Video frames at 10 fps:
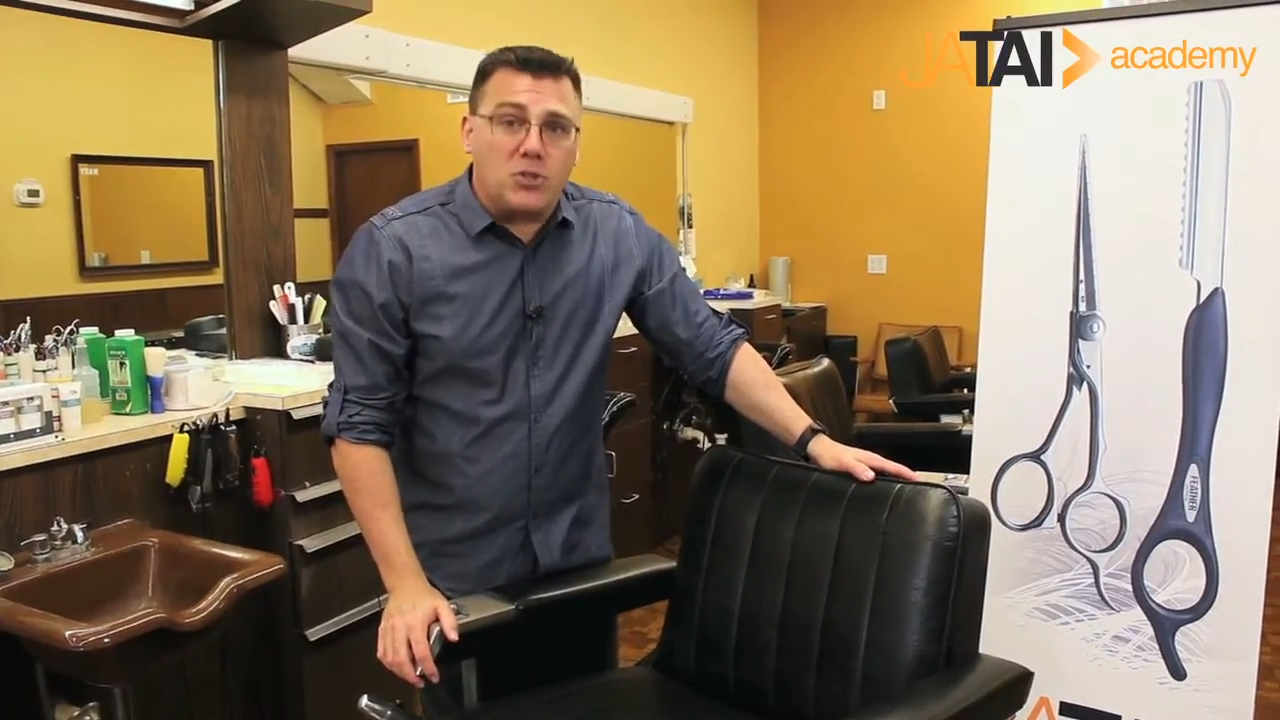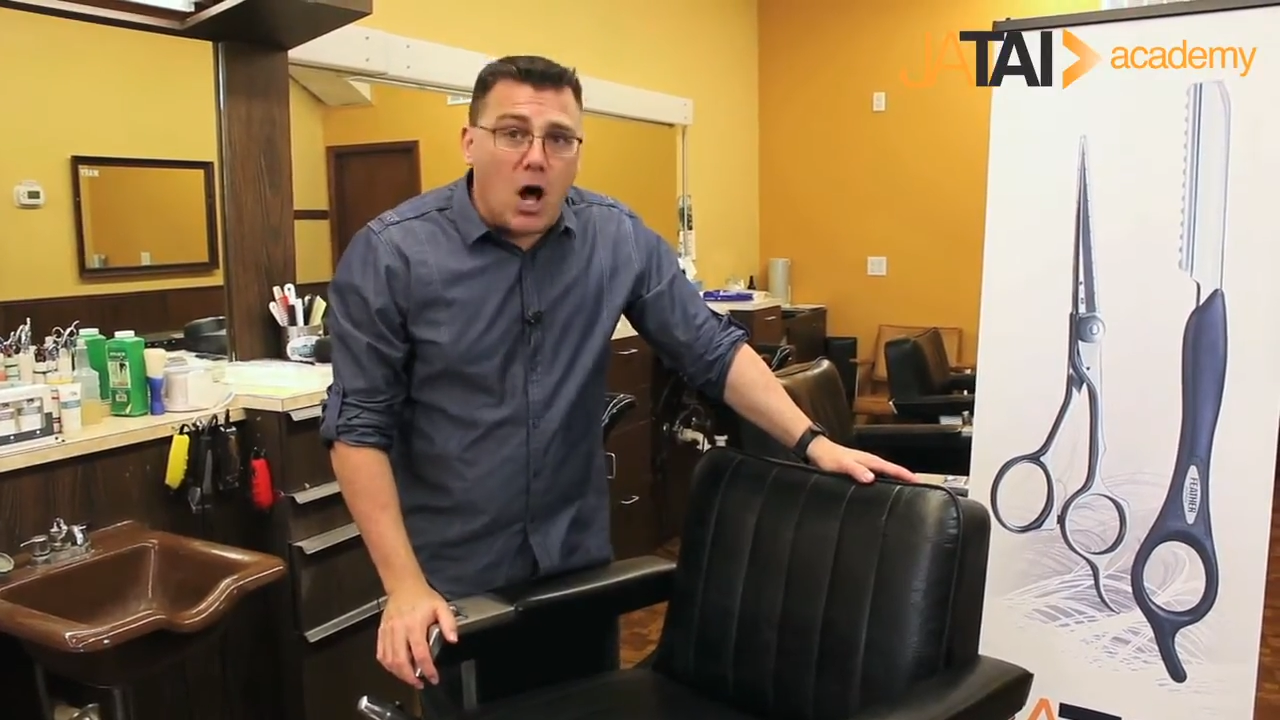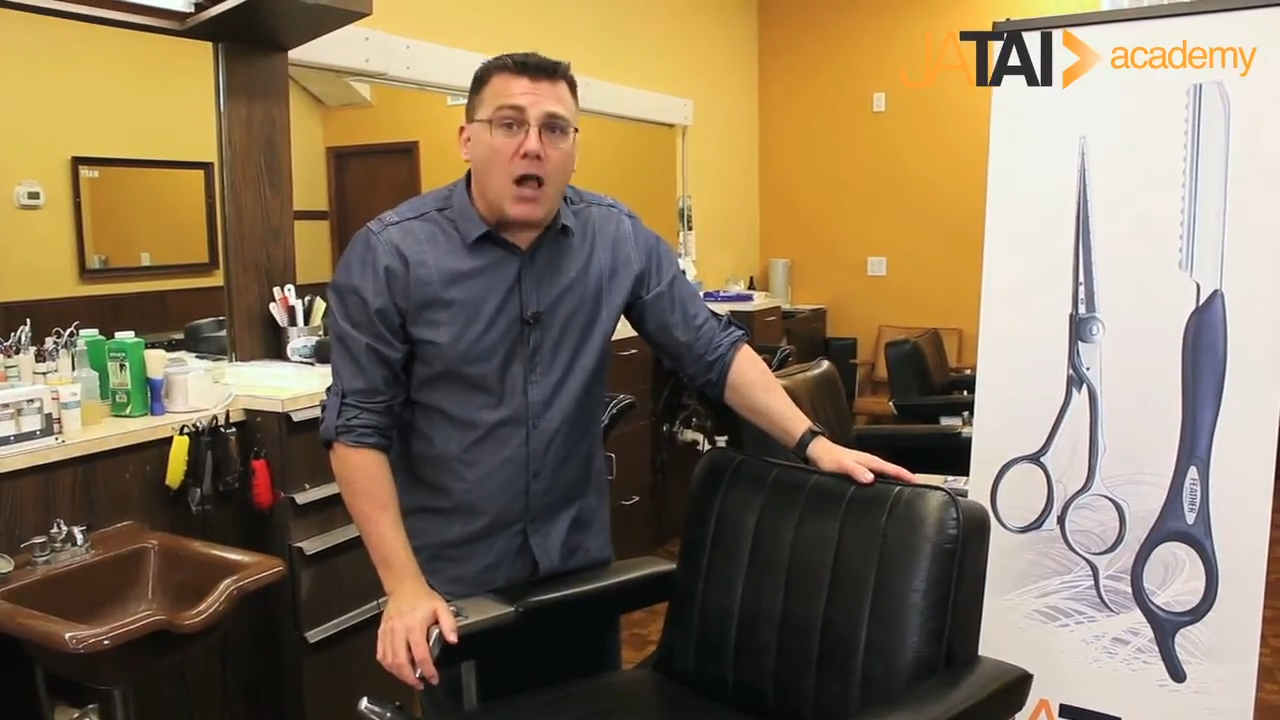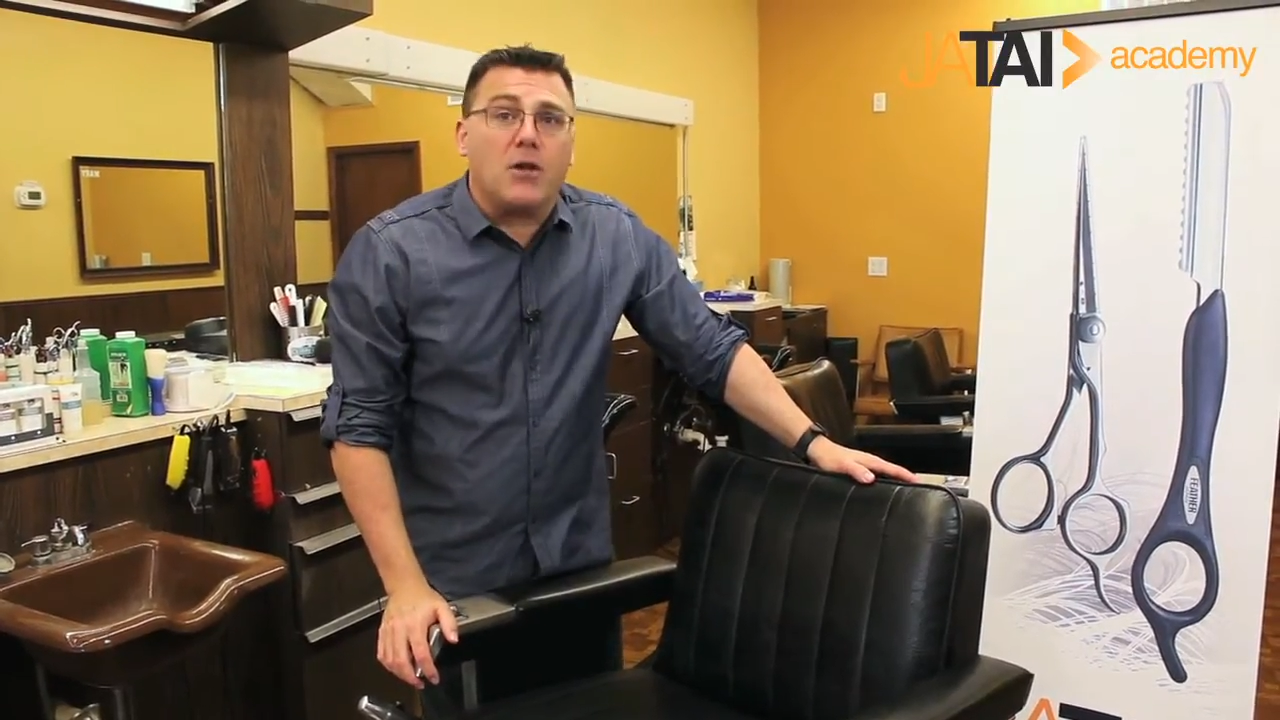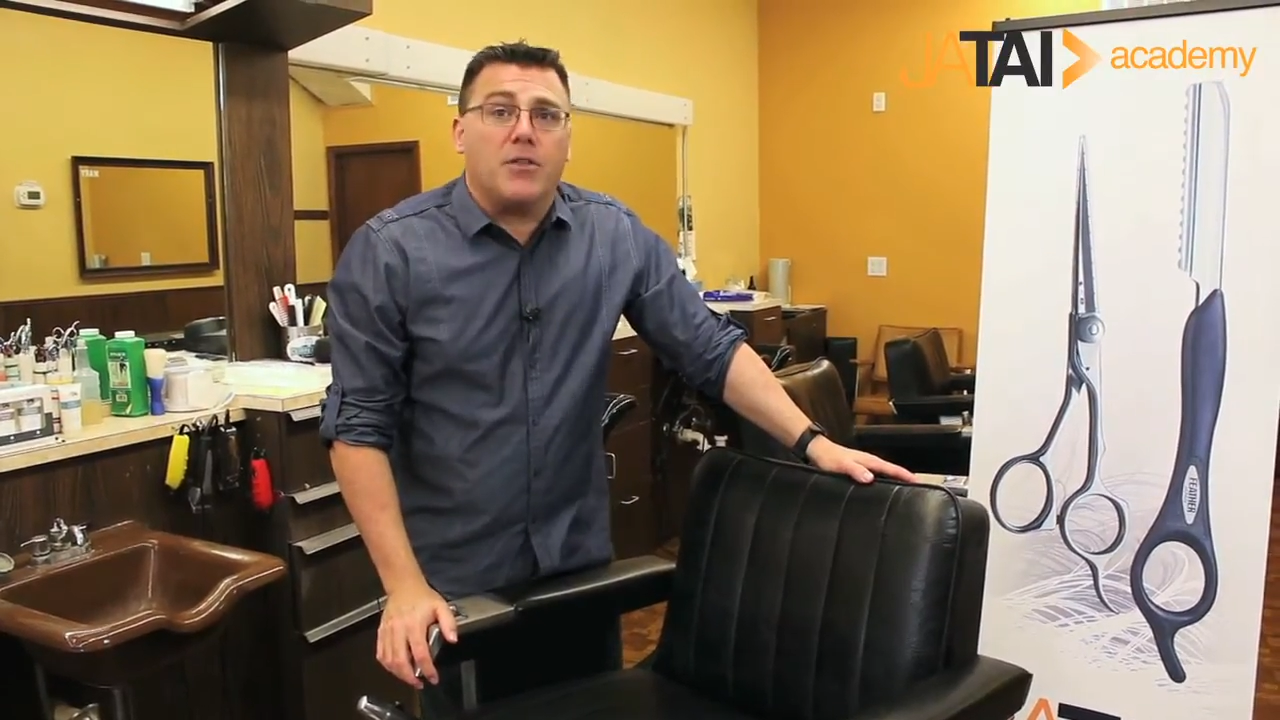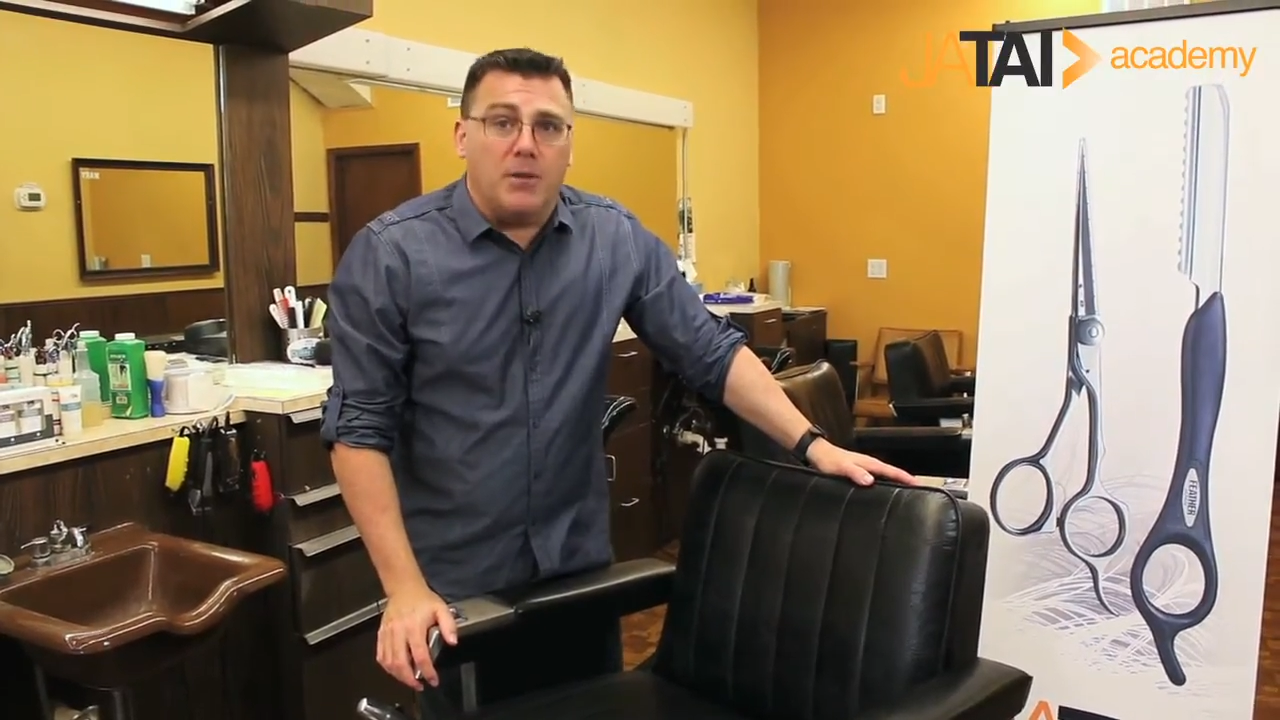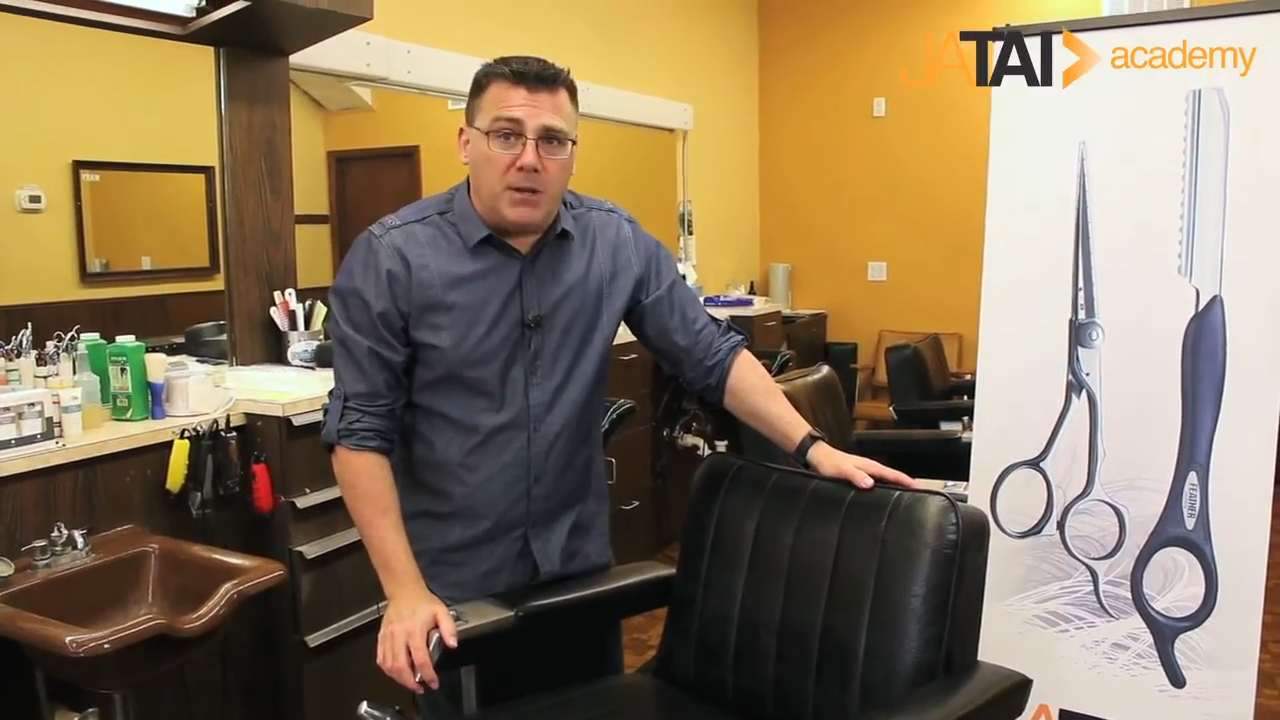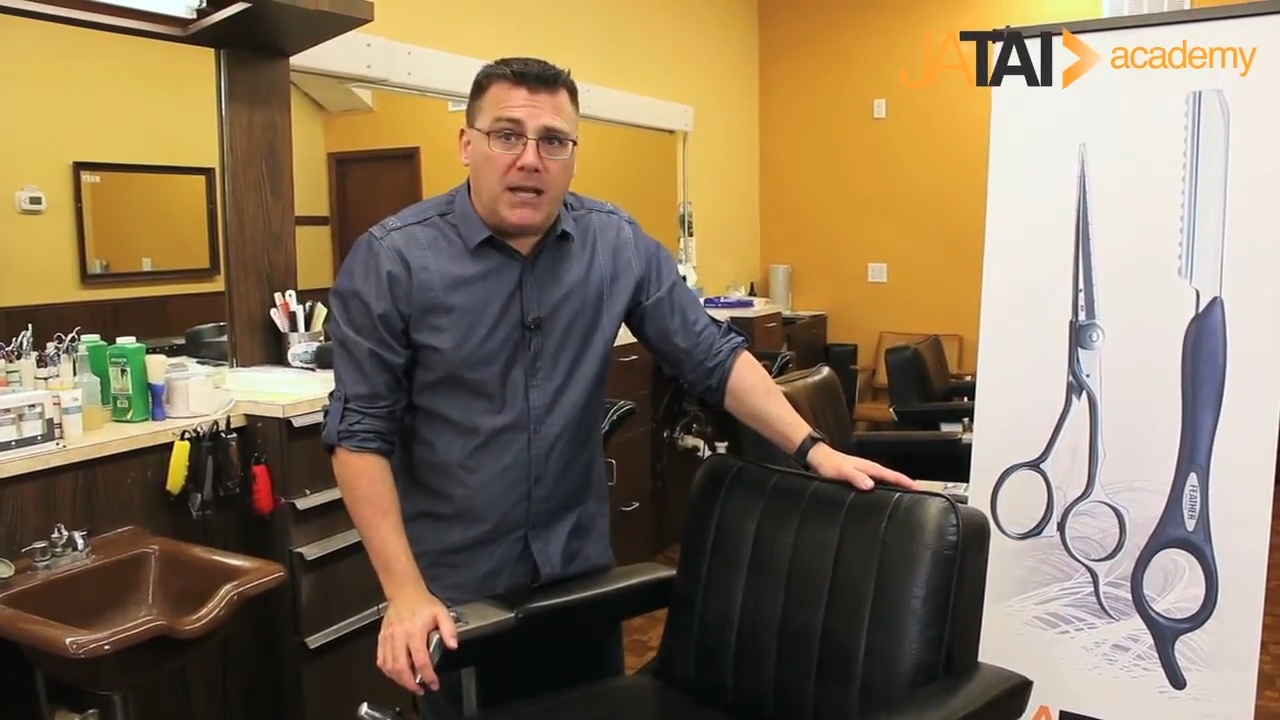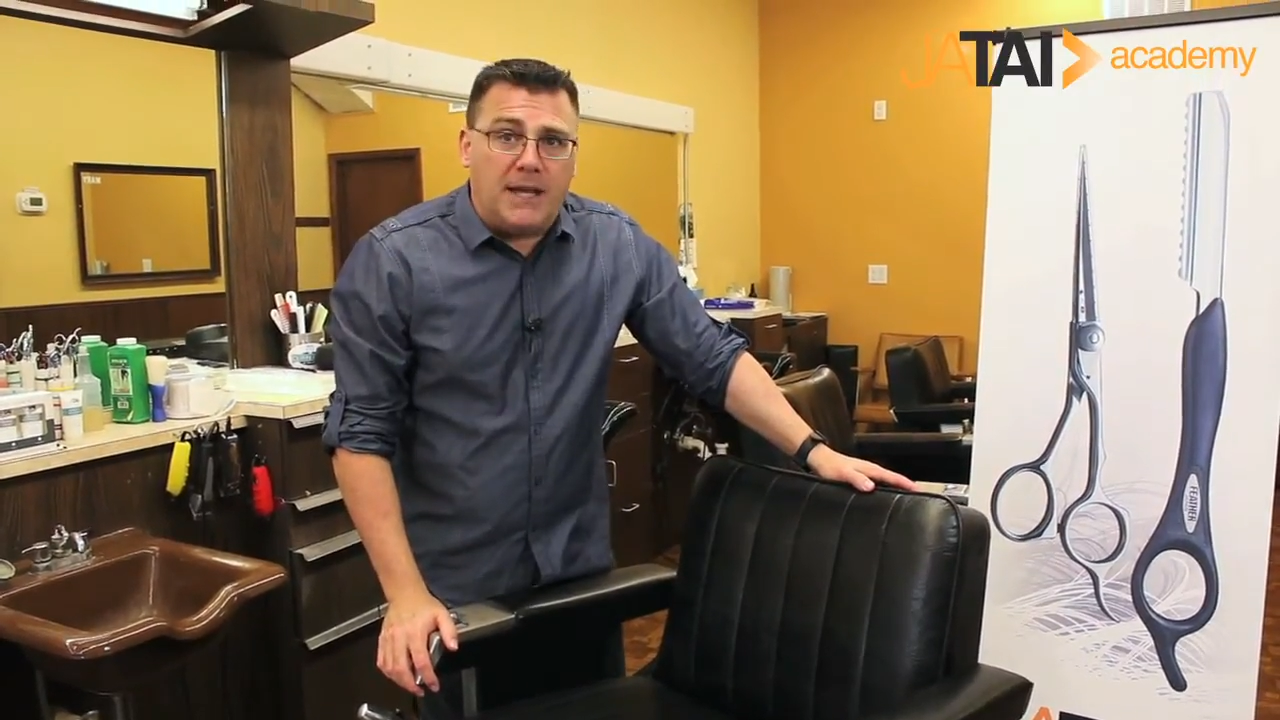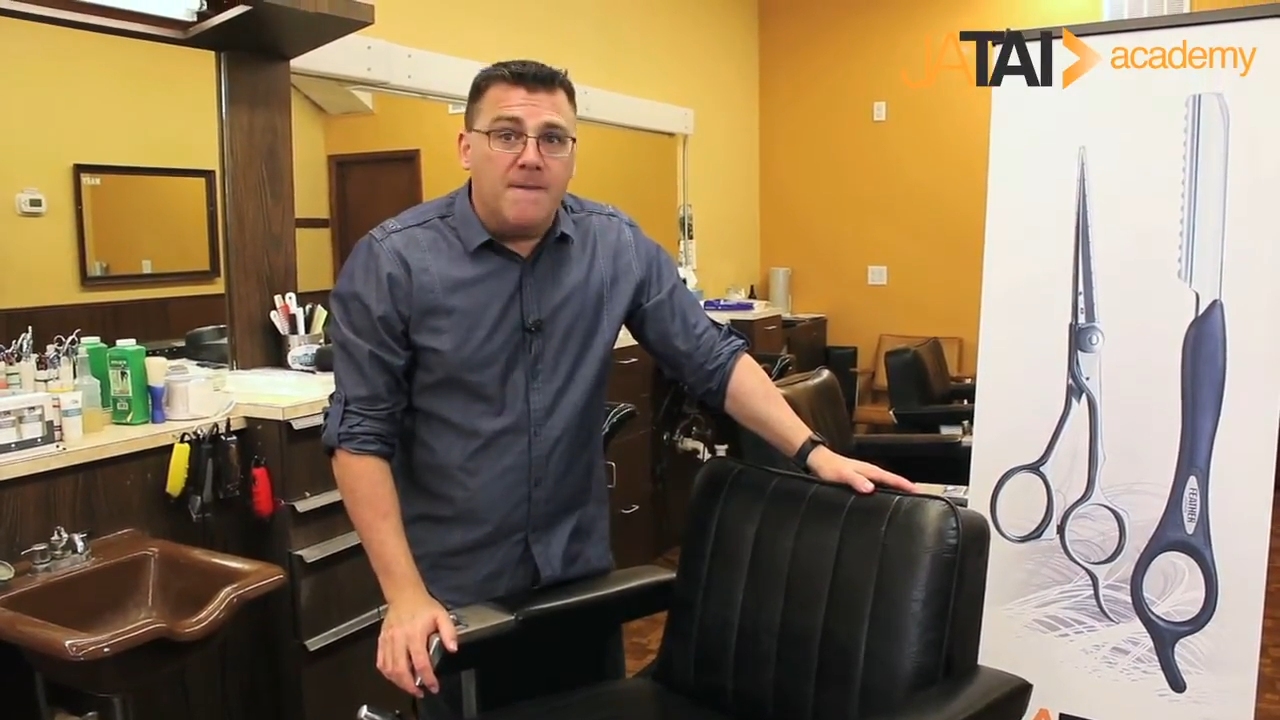taller than
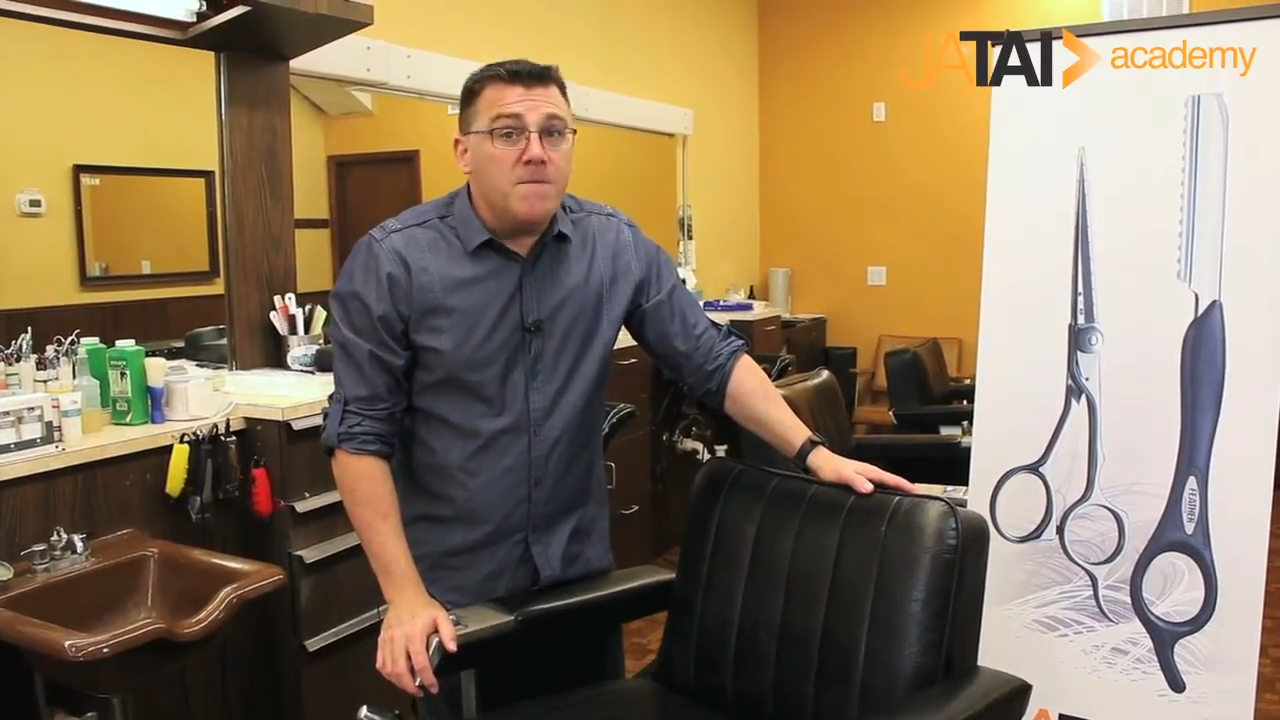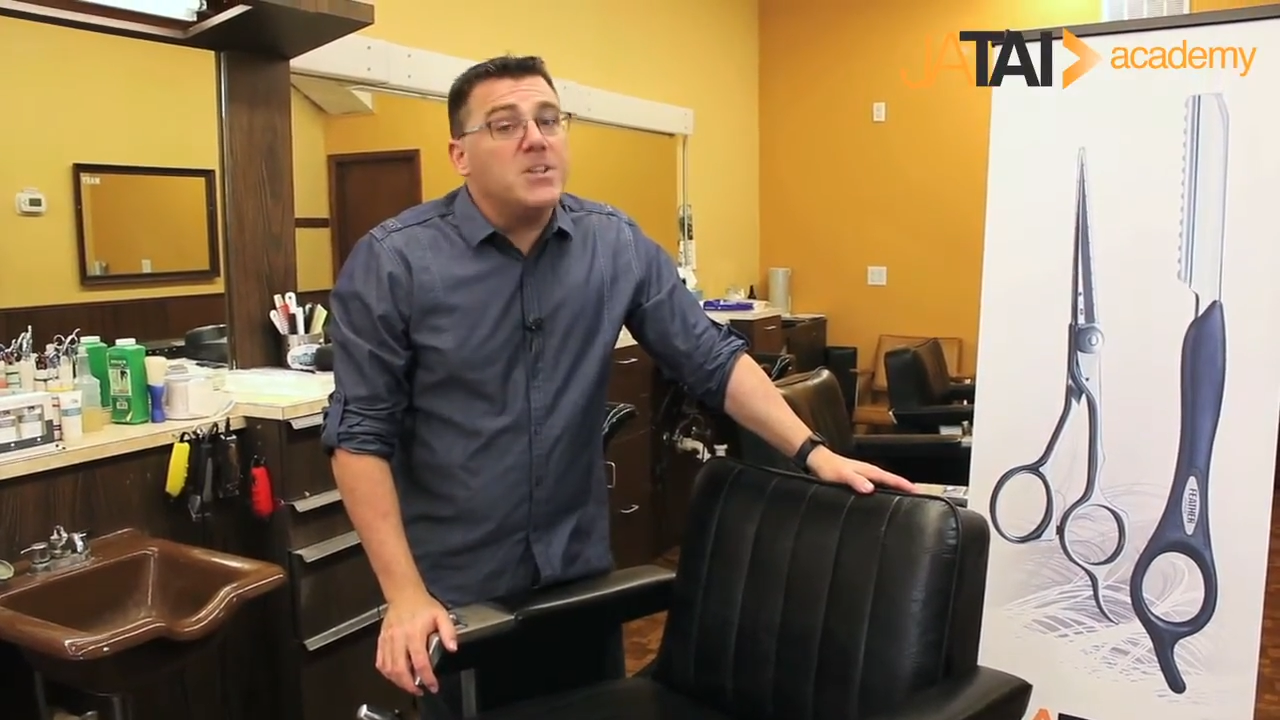me,